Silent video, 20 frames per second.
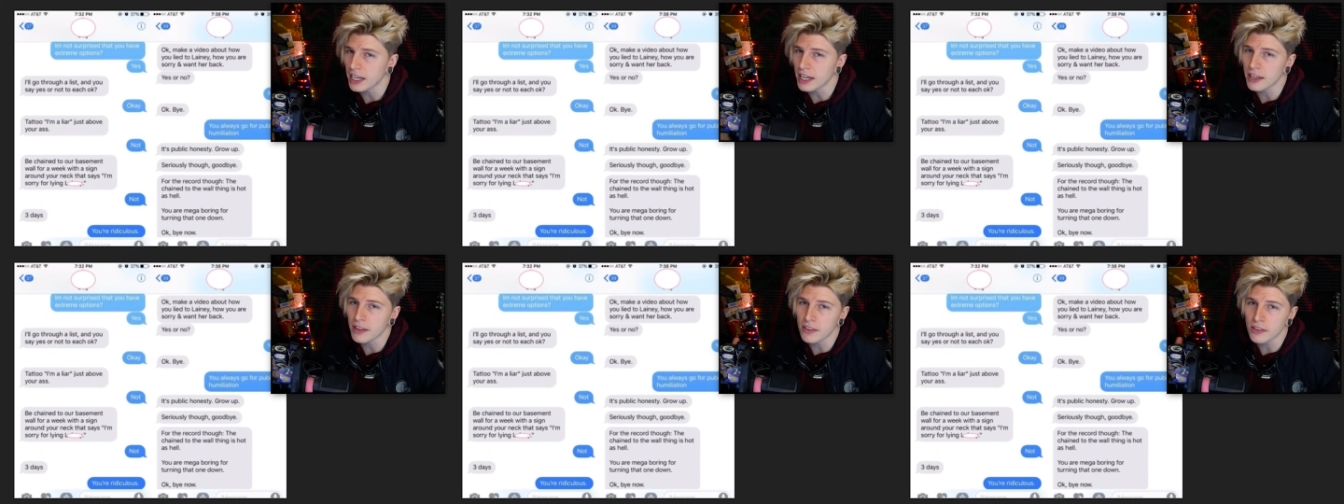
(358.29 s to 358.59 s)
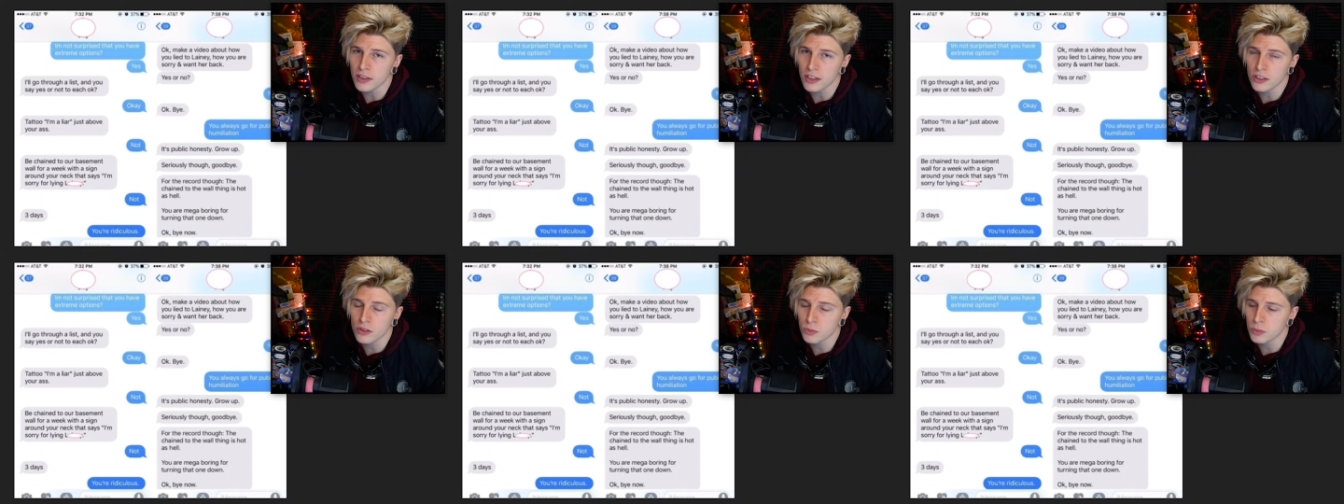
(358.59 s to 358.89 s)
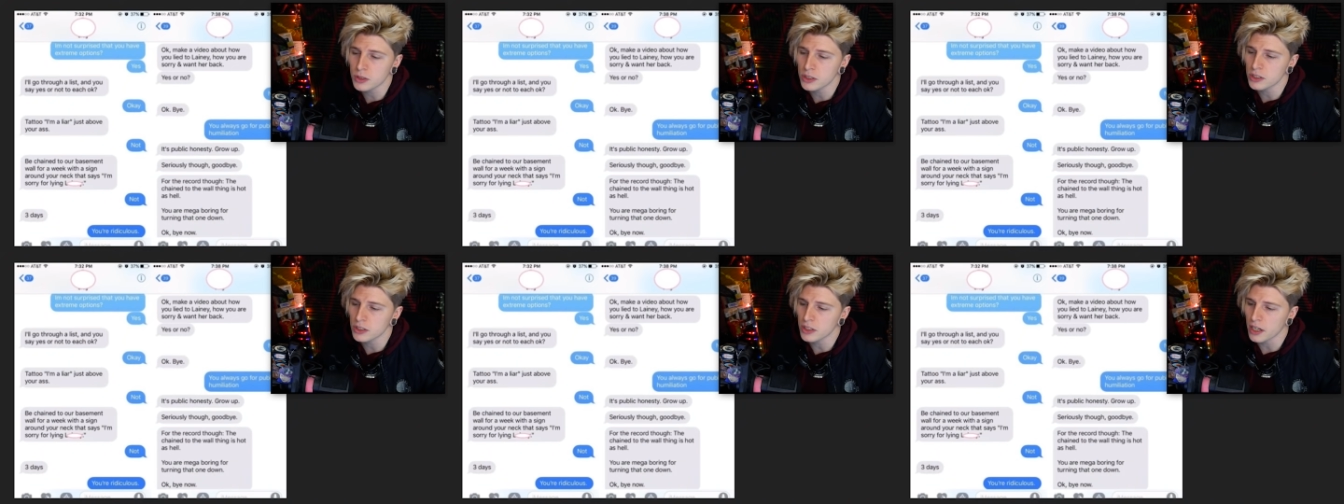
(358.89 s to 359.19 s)
and this
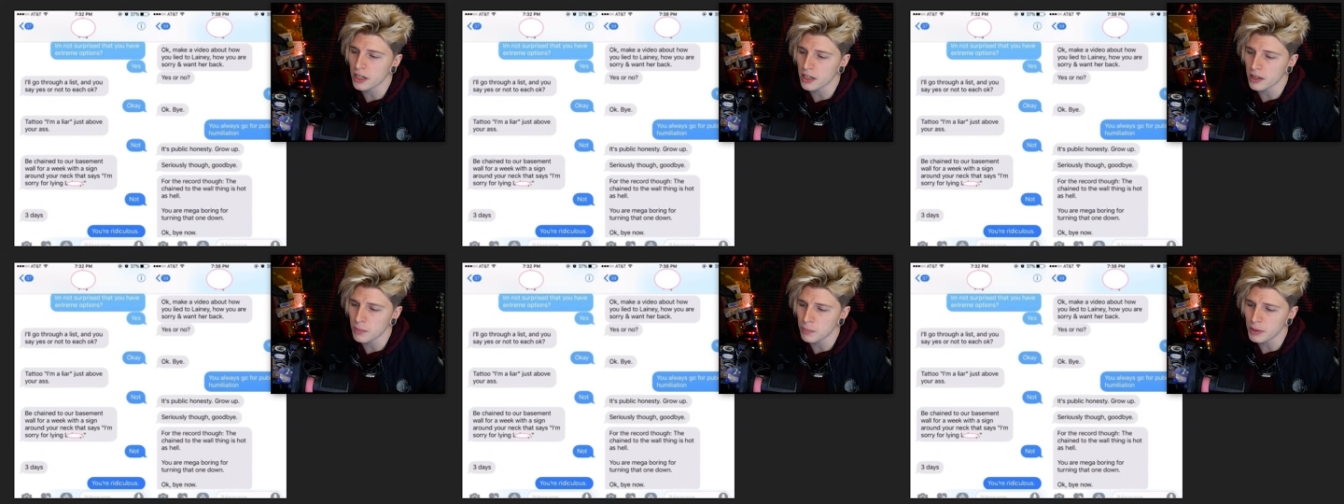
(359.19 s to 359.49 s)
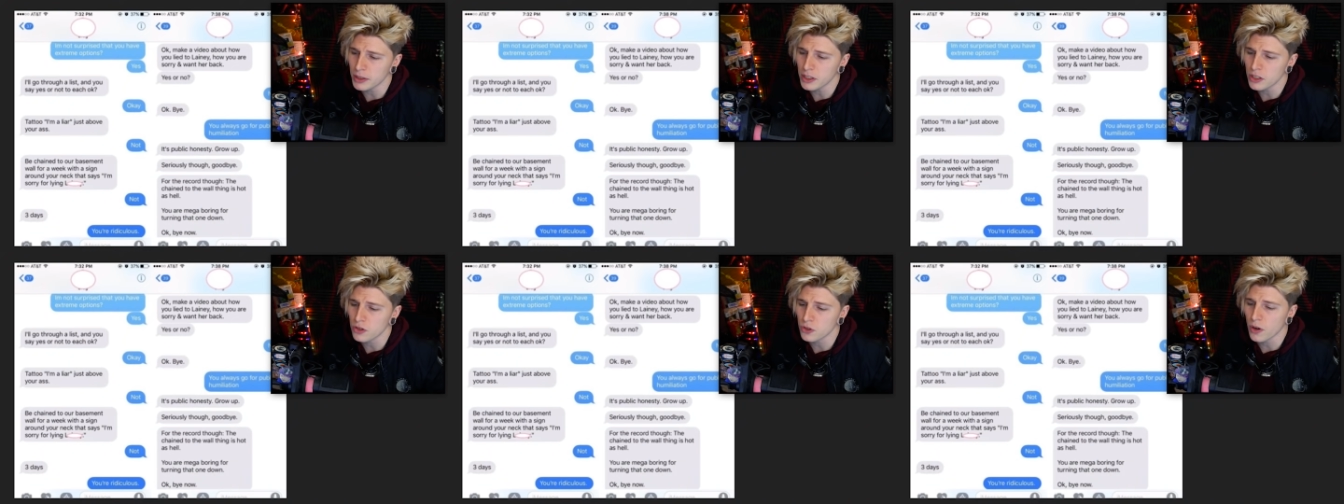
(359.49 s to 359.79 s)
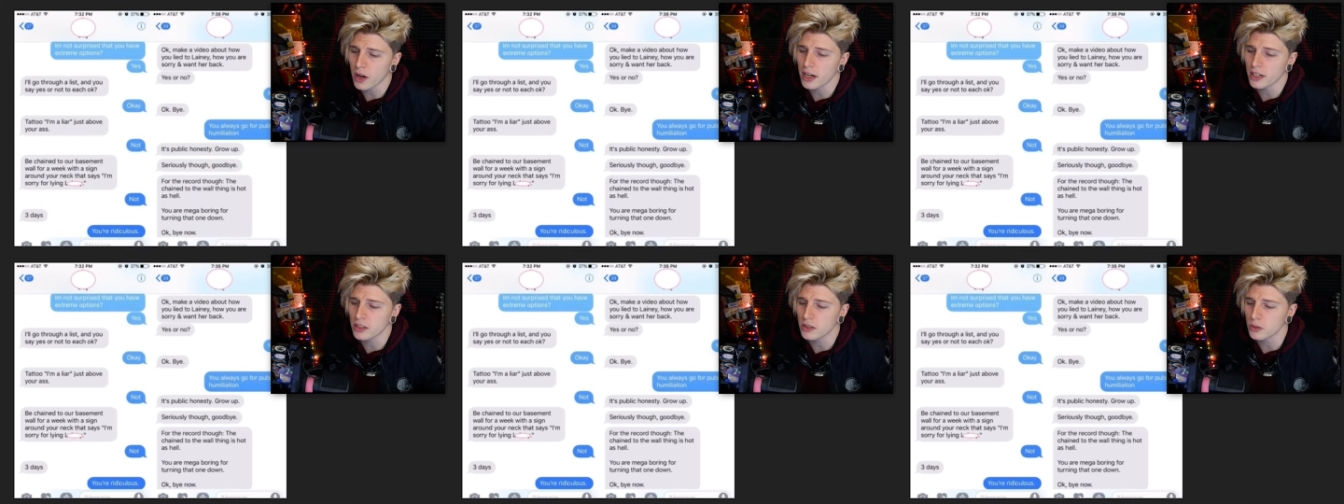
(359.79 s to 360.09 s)
was uh, Billie
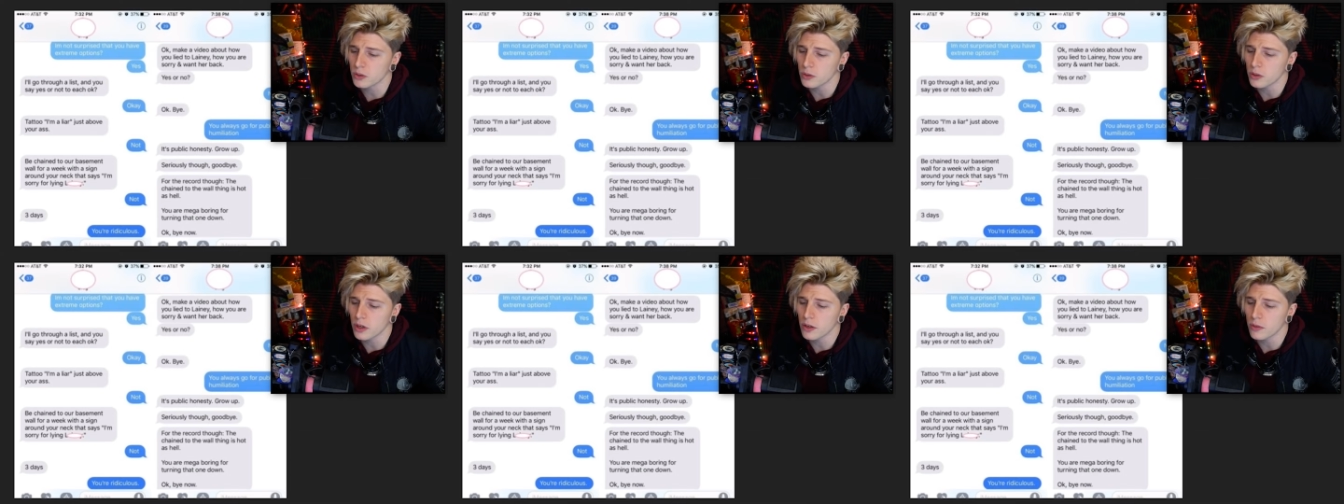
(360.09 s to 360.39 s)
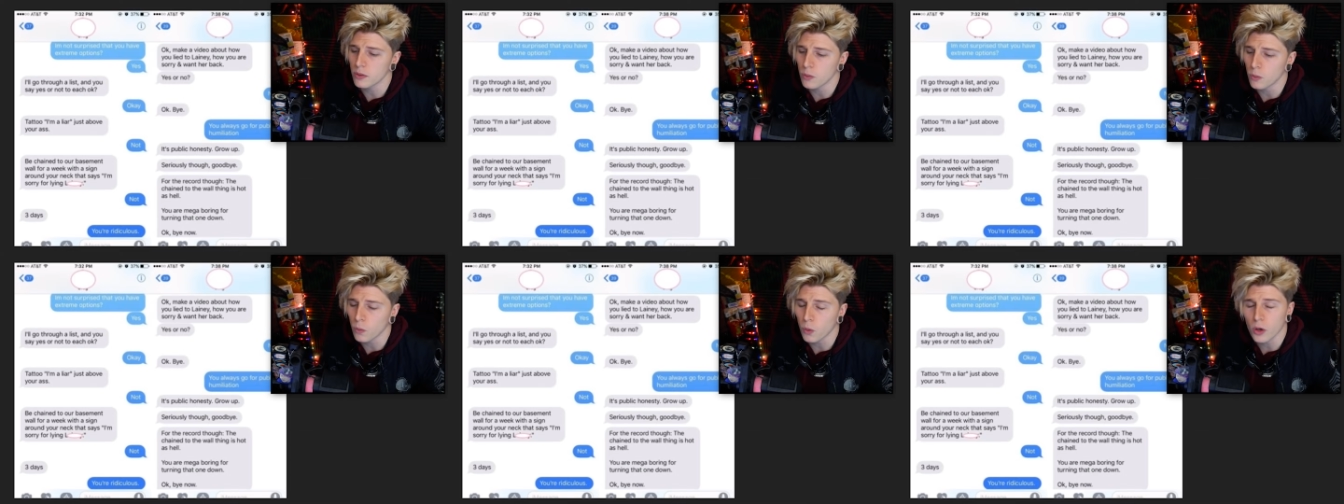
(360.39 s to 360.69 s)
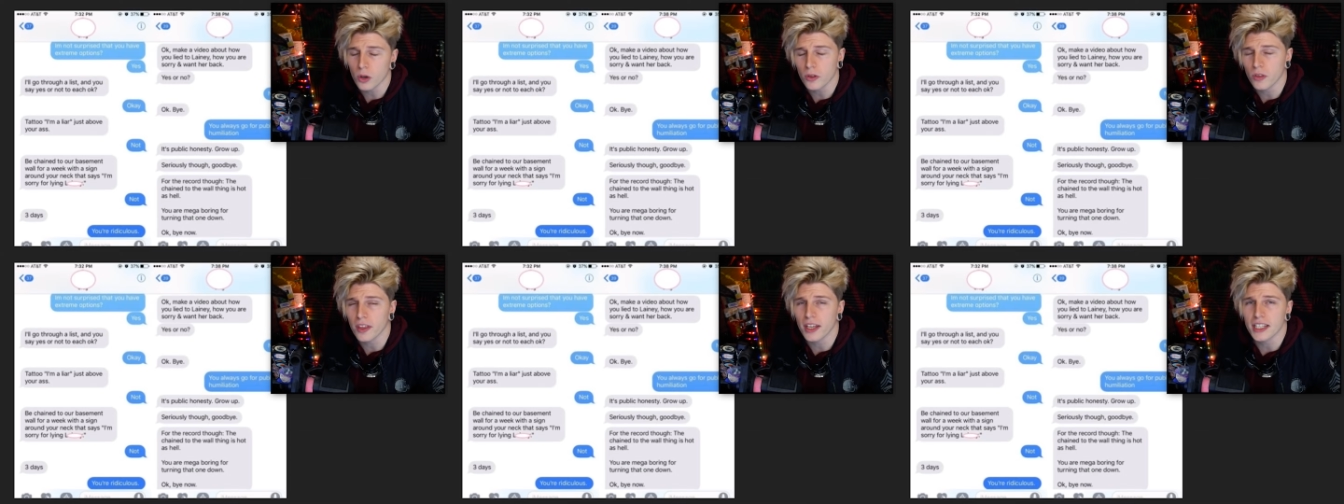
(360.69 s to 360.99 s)
trying to
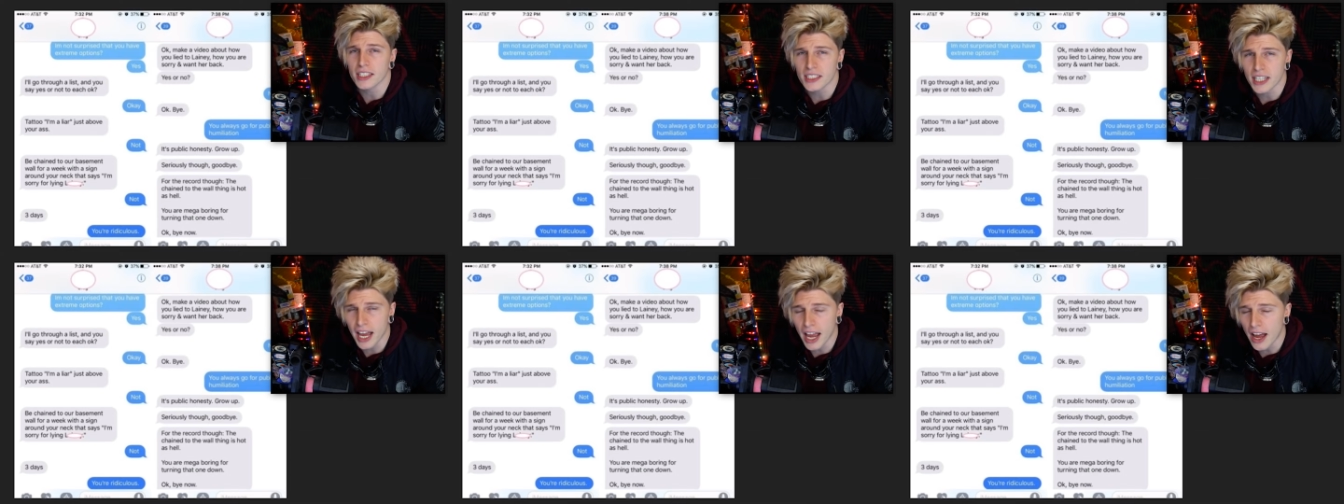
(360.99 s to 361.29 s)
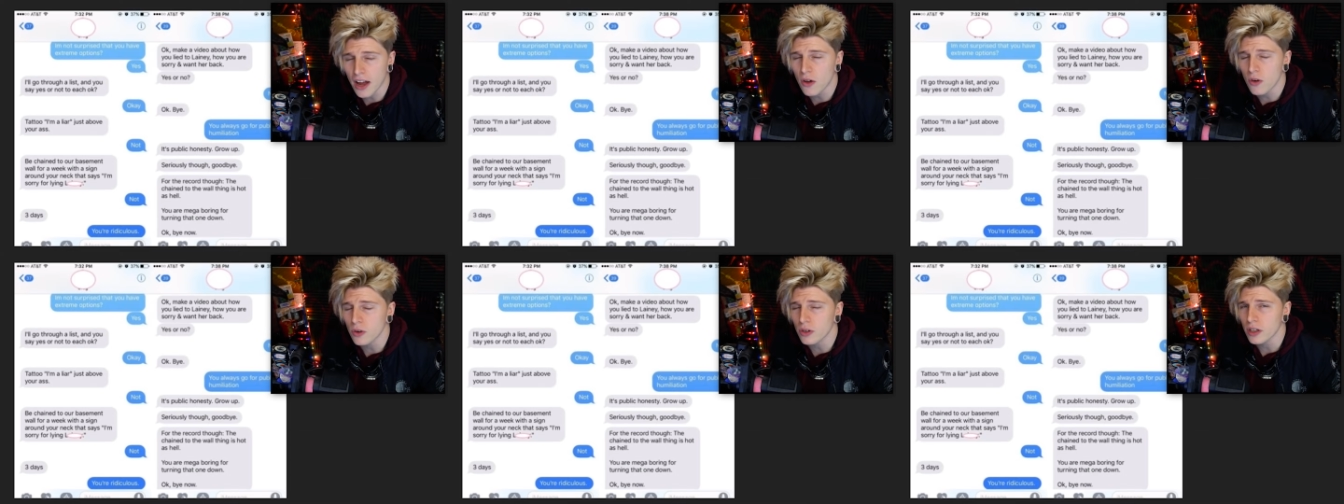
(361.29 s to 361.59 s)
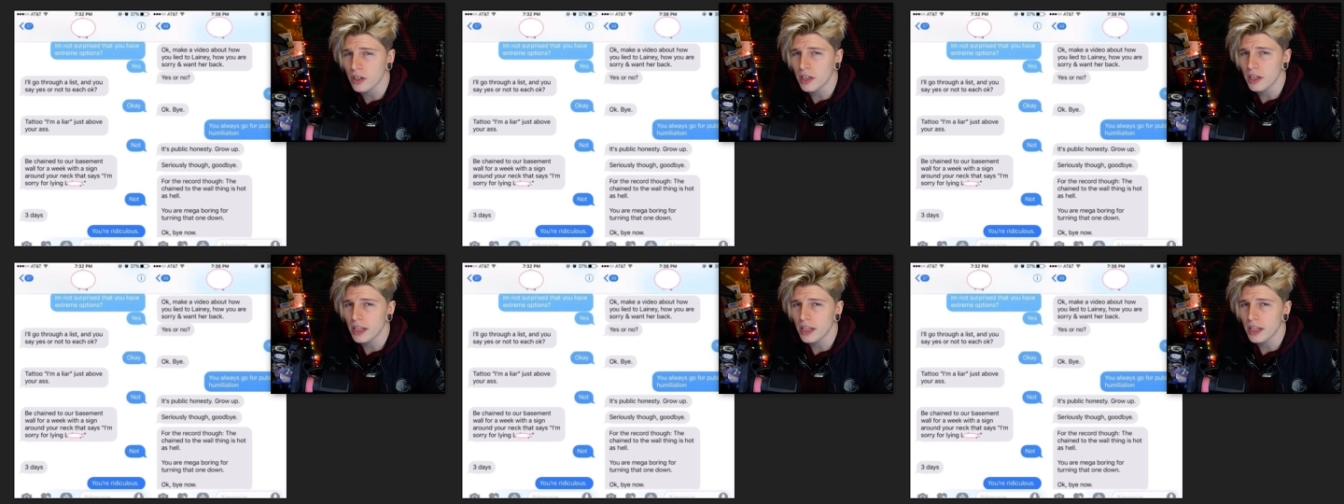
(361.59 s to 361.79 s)
work things out,